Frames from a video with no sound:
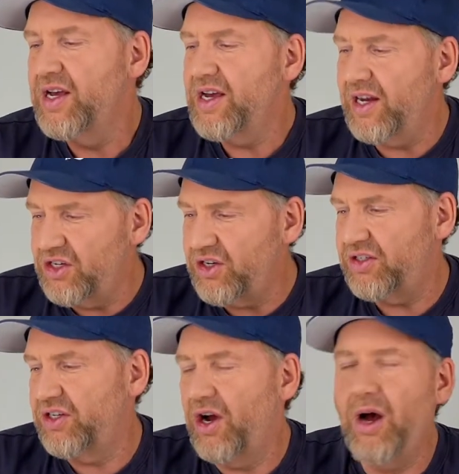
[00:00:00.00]
It
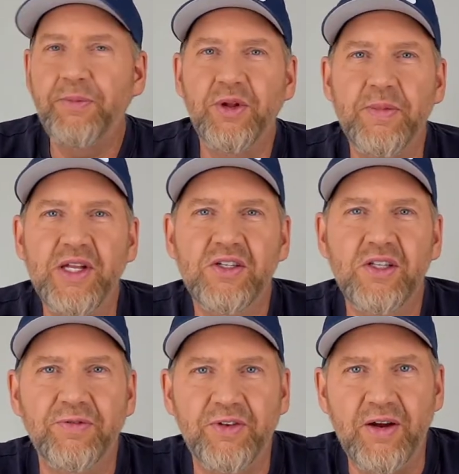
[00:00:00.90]
just complements
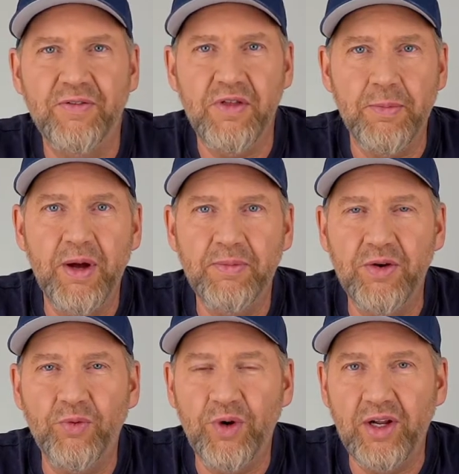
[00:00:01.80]
the flavor of the
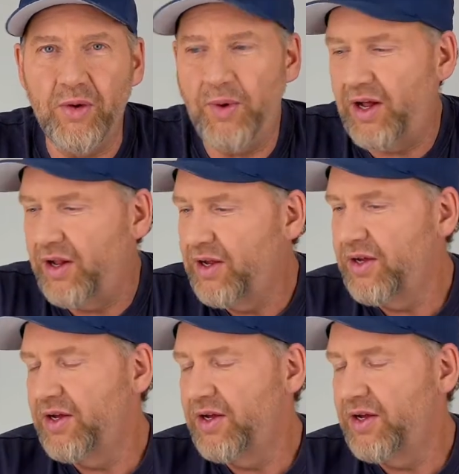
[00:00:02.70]
pumpkin really well.